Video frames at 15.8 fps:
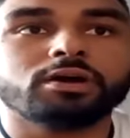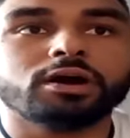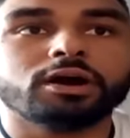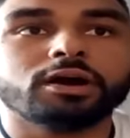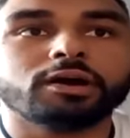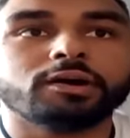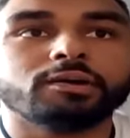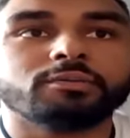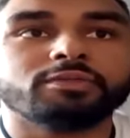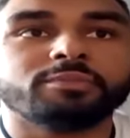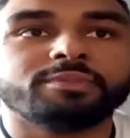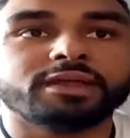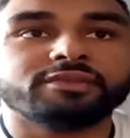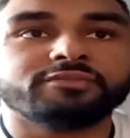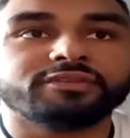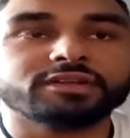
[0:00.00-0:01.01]
the
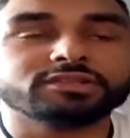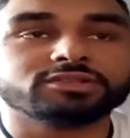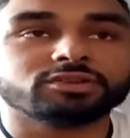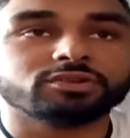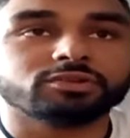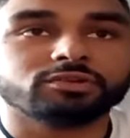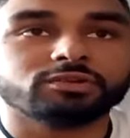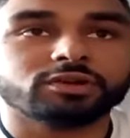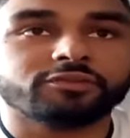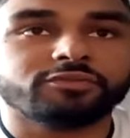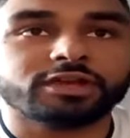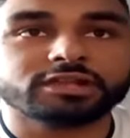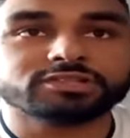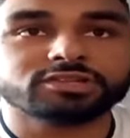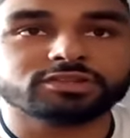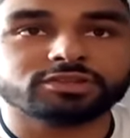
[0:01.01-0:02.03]
benefits, so if we
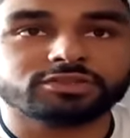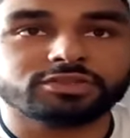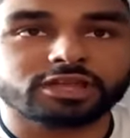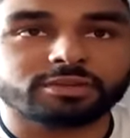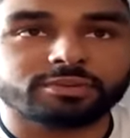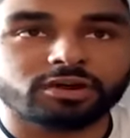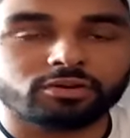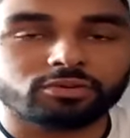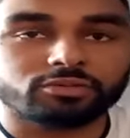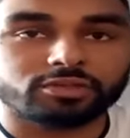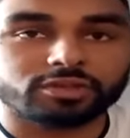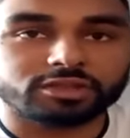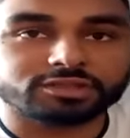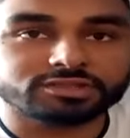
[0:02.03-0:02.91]
had to think about the